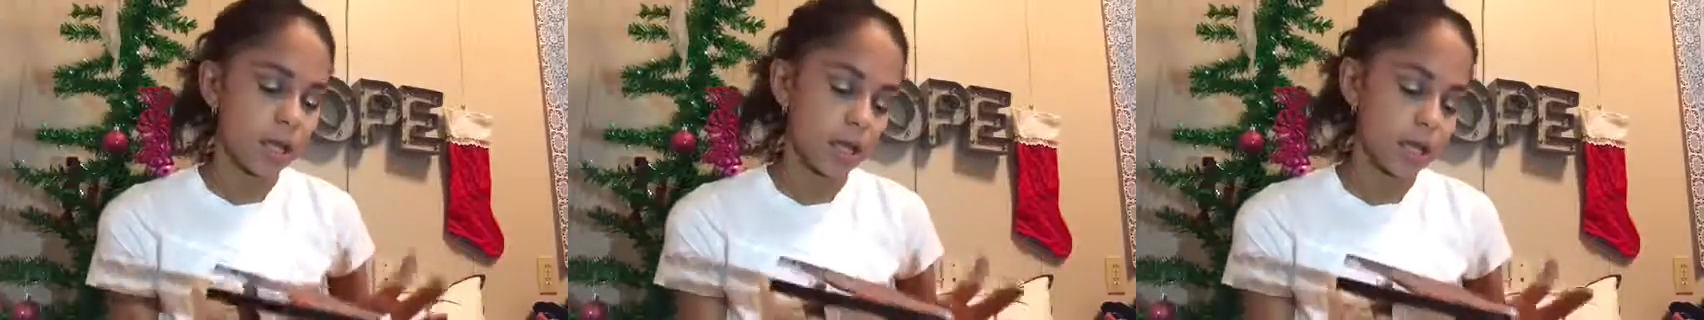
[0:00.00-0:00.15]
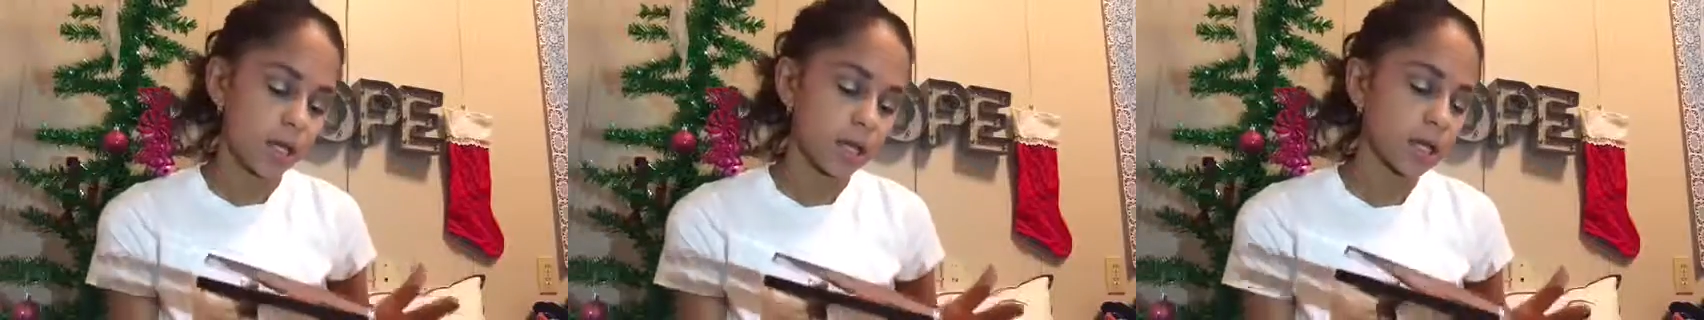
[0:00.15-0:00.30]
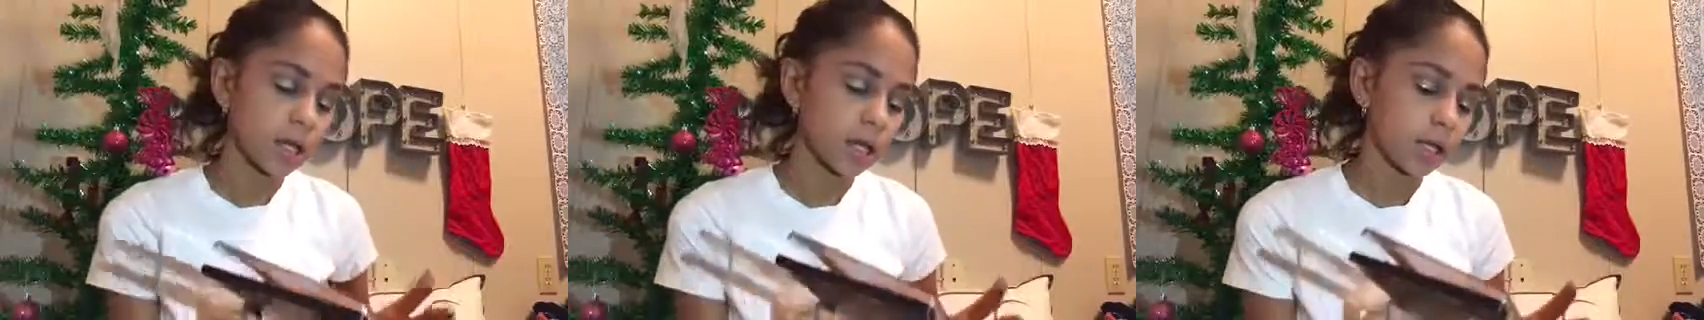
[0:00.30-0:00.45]

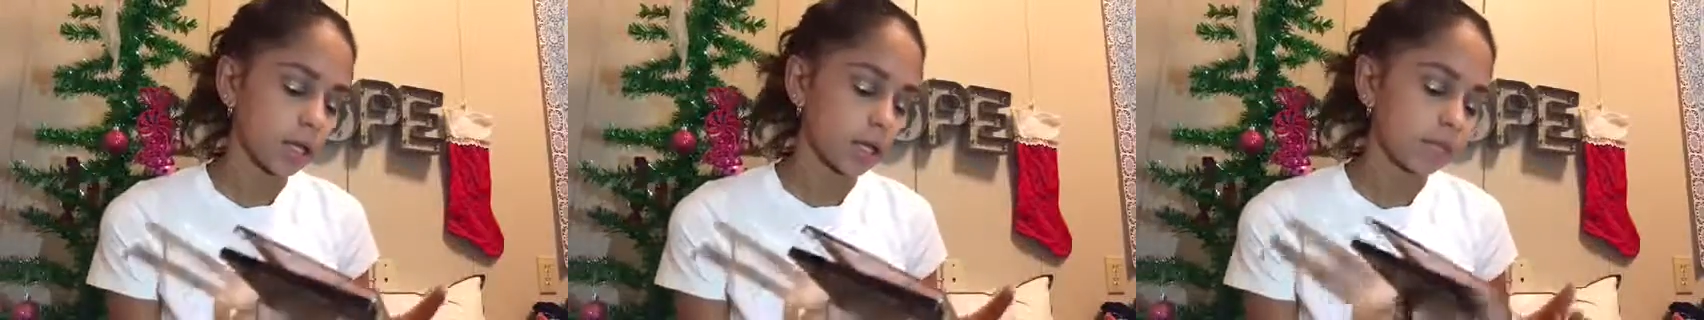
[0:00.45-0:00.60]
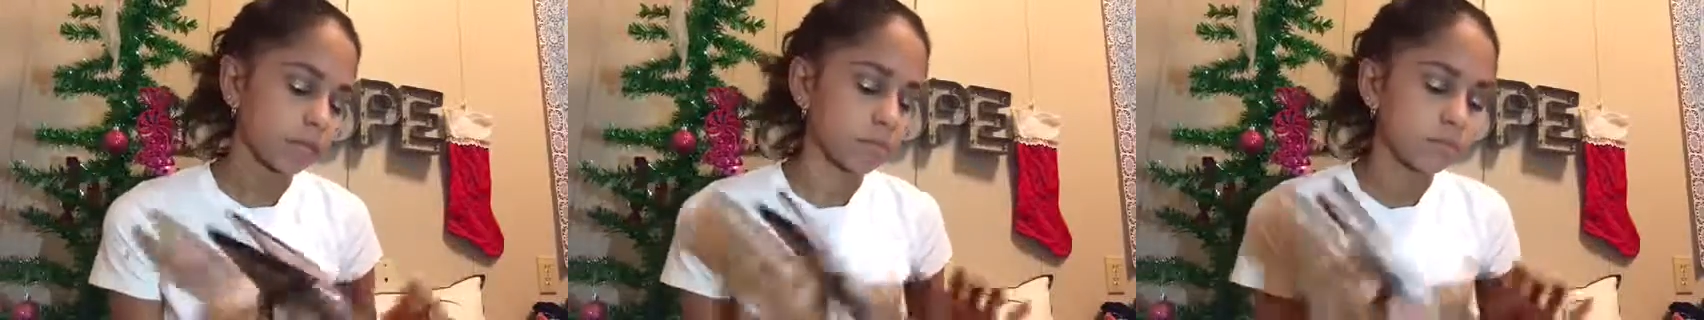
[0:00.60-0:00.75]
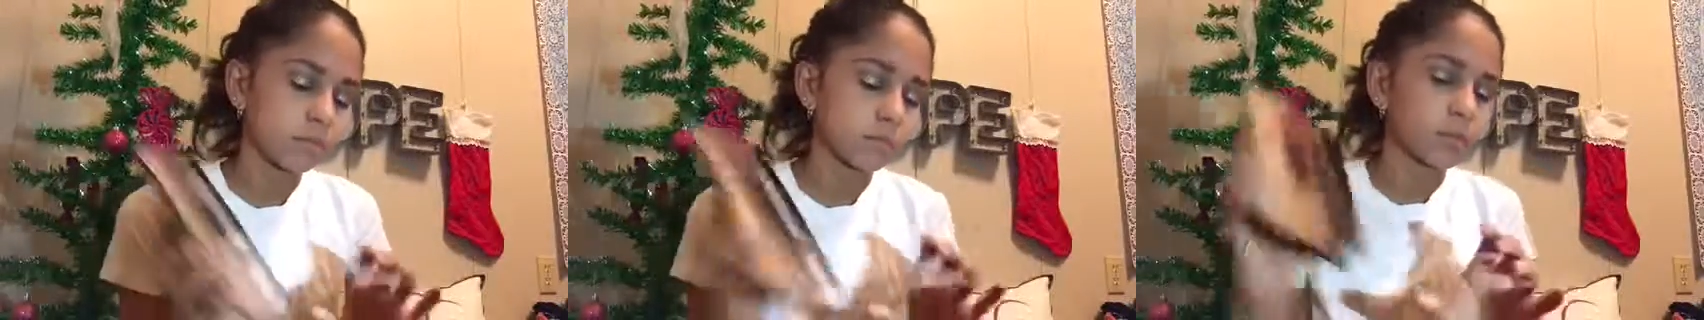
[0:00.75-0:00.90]

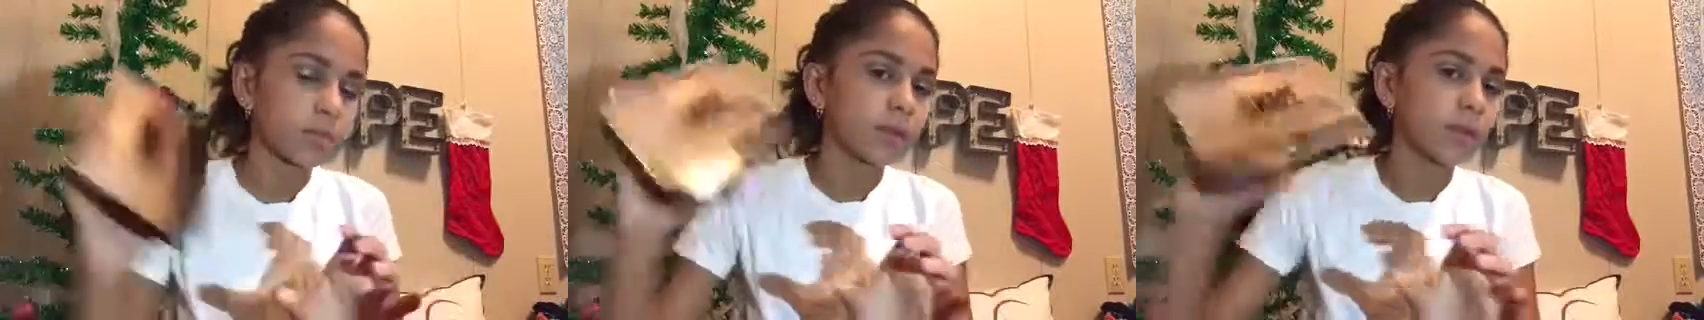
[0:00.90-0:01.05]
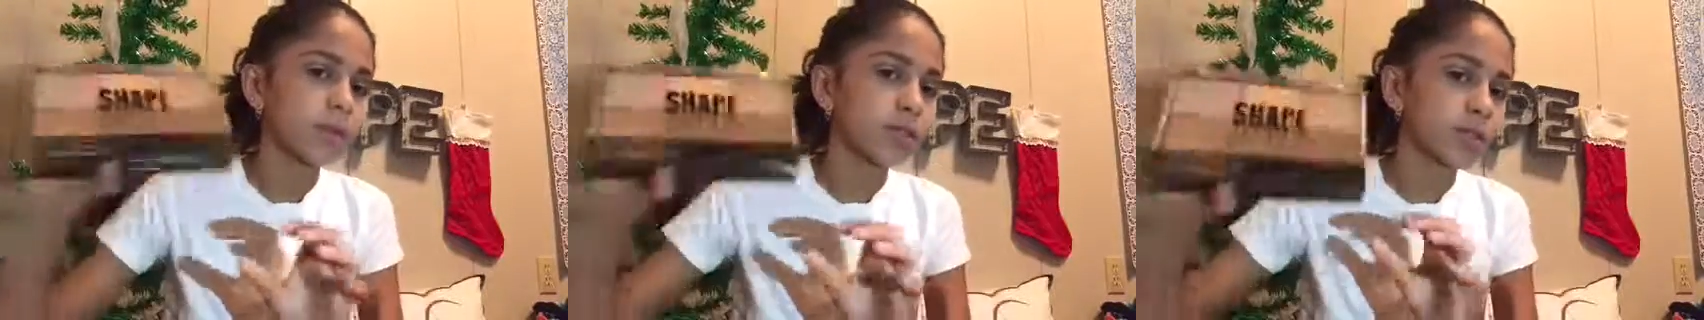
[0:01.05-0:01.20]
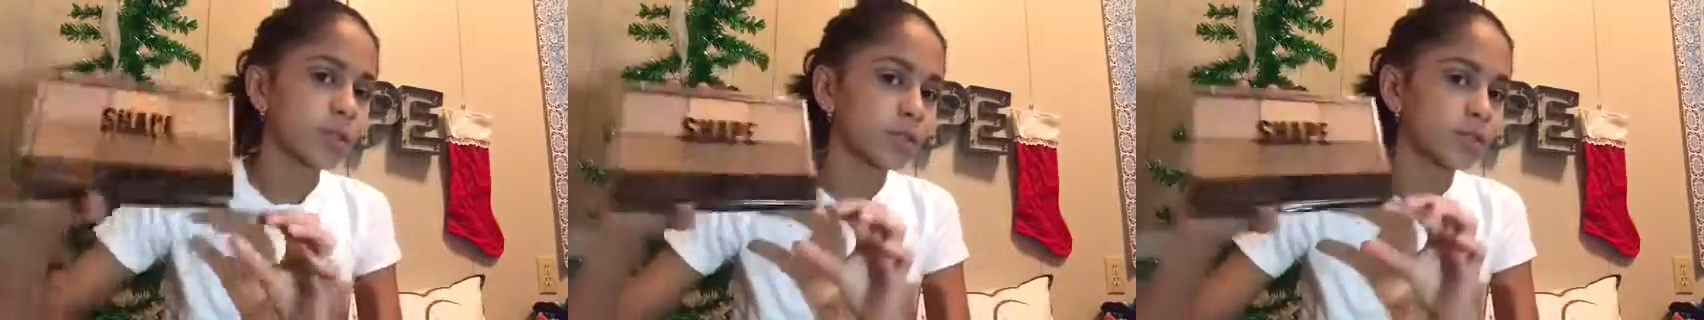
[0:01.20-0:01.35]
And
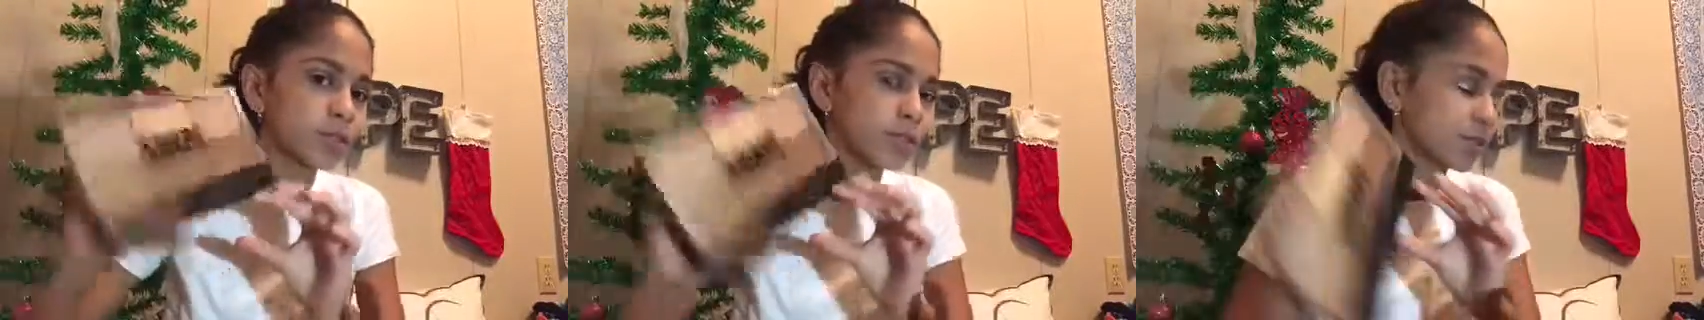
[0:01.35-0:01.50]
this is